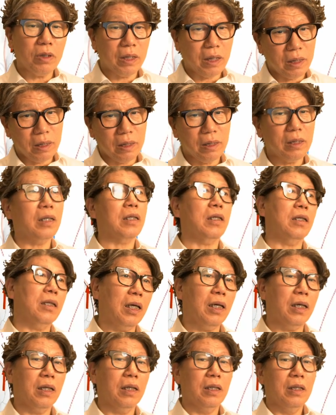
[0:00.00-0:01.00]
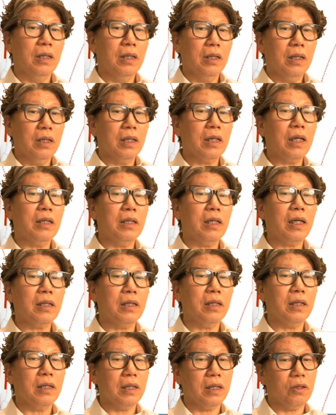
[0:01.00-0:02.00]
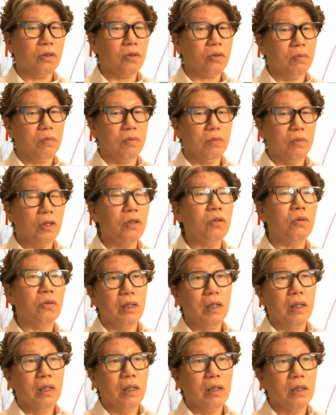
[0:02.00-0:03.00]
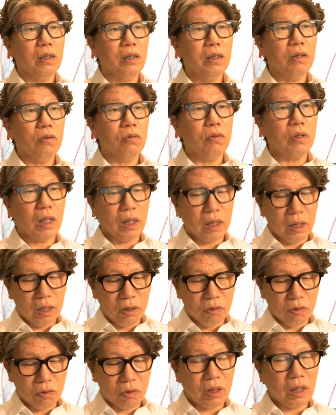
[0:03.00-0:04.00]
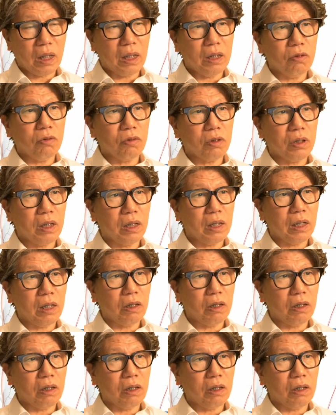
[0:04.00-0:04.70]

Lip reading: destruction. This is actually a bit challenging. So, when we speak of the duality of